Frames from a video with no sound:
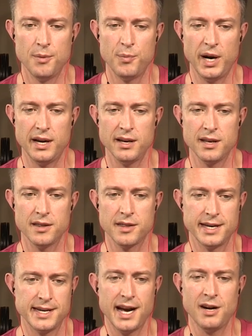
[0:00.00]
But
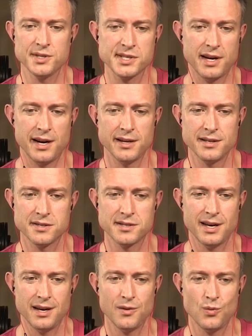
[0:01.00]
the downside is
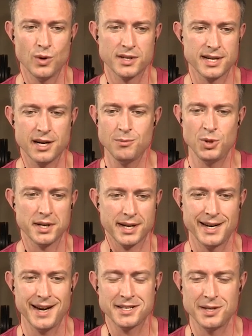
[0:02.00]
that we're terrible at
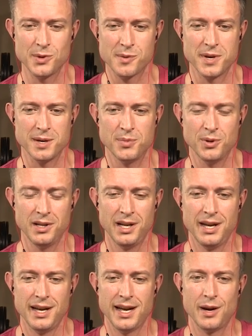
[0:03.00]
connecting with people,
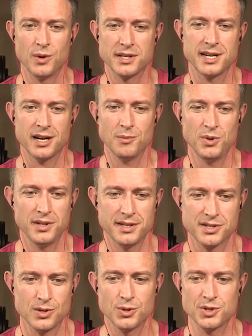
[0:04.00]
and we're terrible
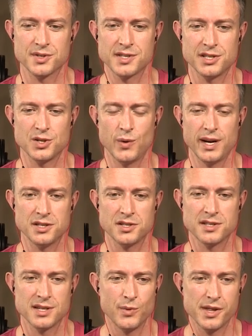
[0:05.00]
at social
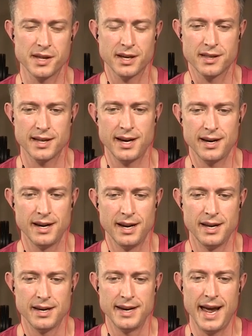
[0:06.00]
situations. And we think that
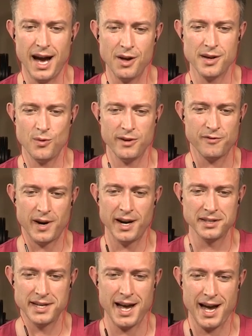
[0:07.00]
now that we
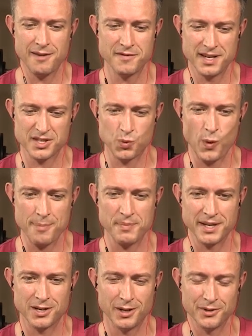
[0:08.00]
finally have this
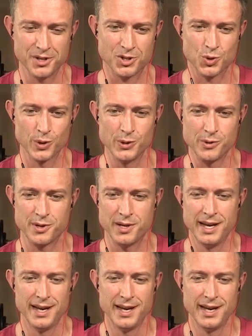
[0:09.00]
weapon called the truth,